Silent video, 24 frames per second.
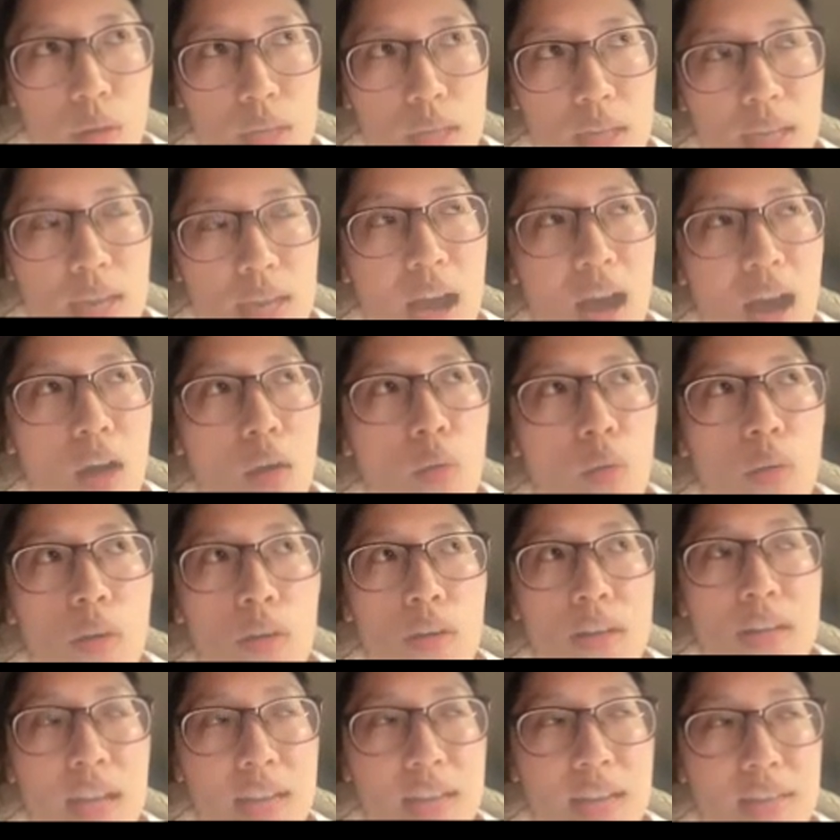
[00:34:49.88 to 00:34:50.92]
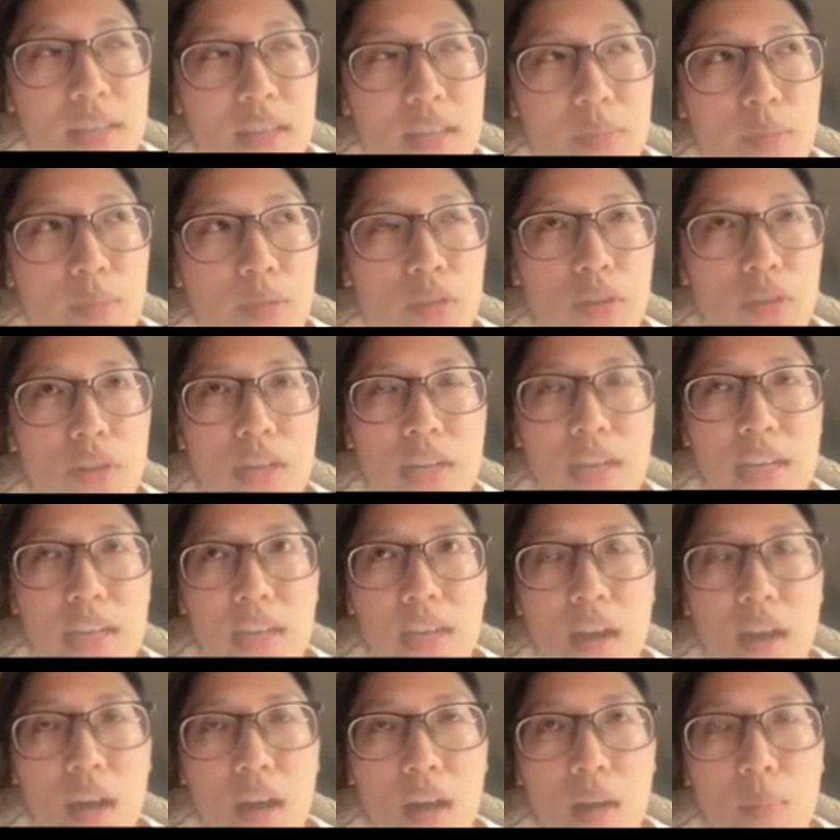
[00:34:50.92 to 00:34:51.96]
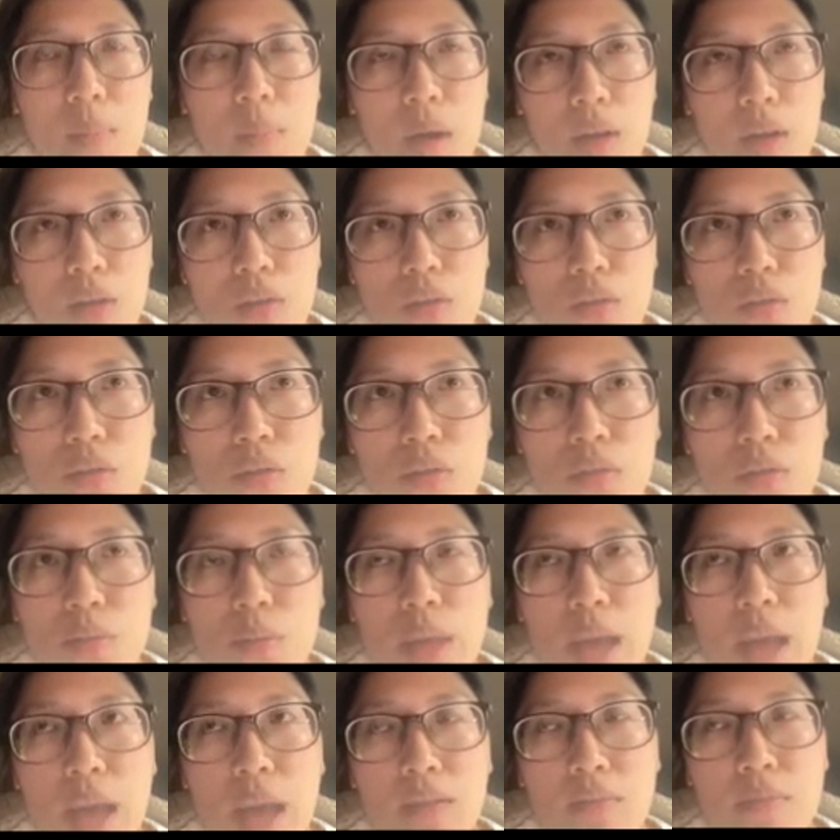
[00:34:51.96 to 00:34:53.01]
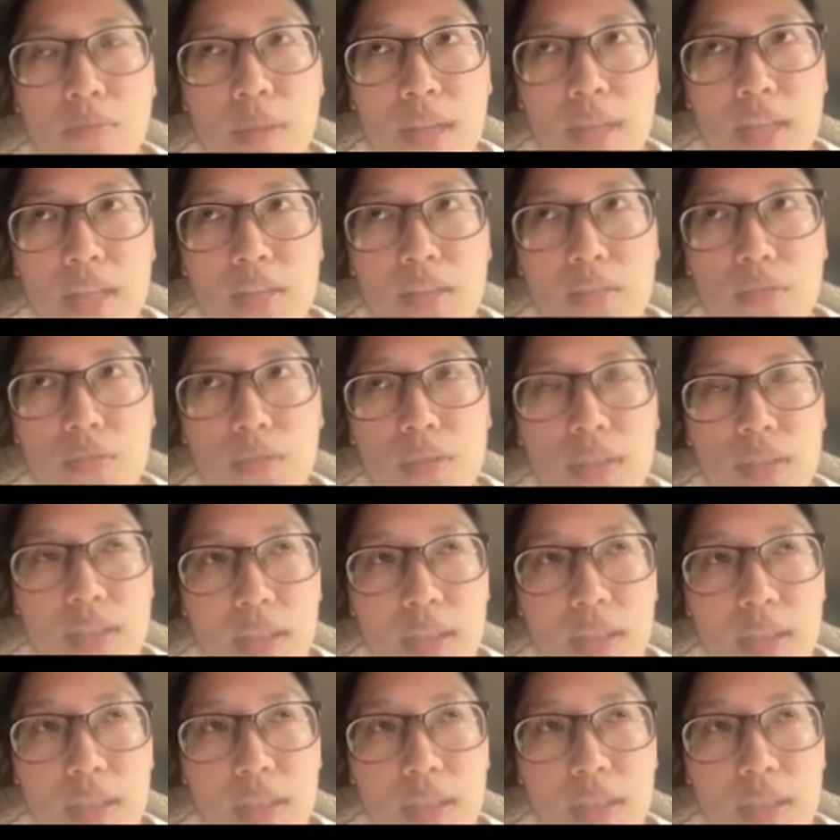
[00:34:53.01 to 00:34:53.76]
in our deep learning models, we have many different